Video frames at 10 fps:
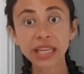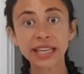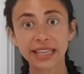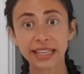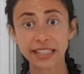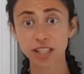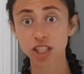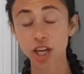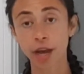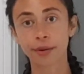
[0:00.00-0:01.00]
It is
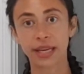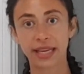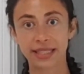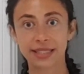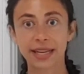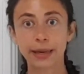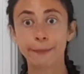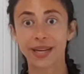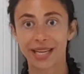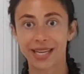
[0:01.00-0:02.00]
slow, it is steady,
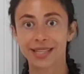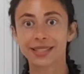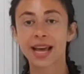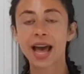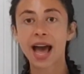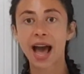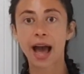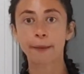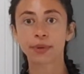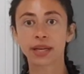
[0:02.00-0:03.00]
but it is
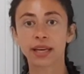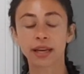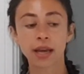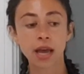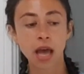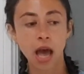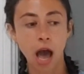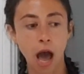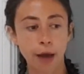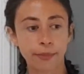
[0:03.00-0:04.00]
happening.
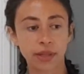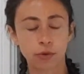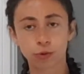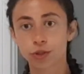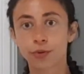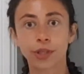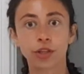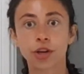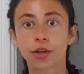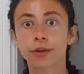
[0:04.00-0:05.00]
And also when, you
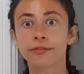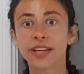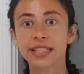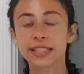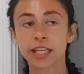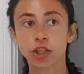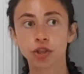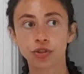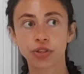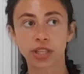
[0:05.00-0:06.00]
know, you're facing
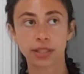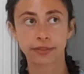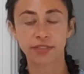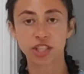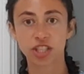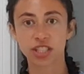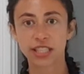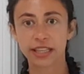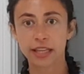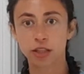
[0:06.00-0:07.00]
nutrient
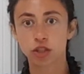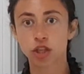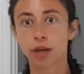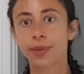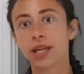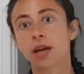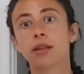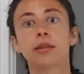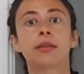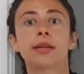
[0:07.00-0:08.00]
deficiency, there's so many
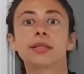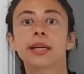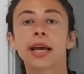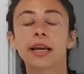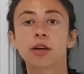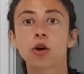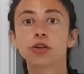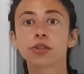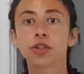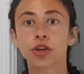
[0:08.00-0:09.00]
other things that get,
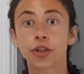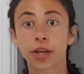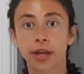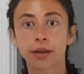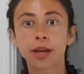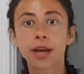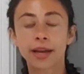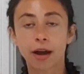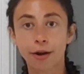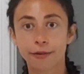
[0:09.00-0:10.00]
you know, that
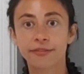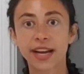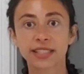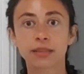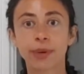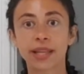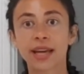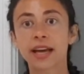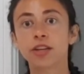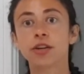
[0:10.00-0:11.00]
are affected by
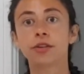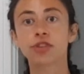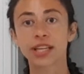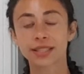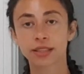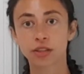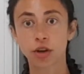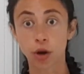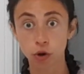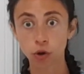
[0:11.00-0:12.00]
that, you know, just, you know,
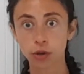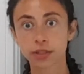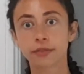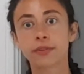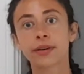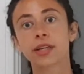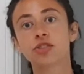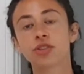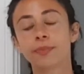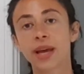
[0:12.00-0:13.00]
a lot of very
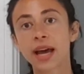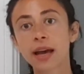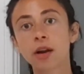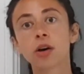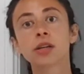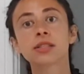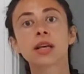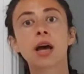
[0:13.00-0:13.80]
extreme hair loss,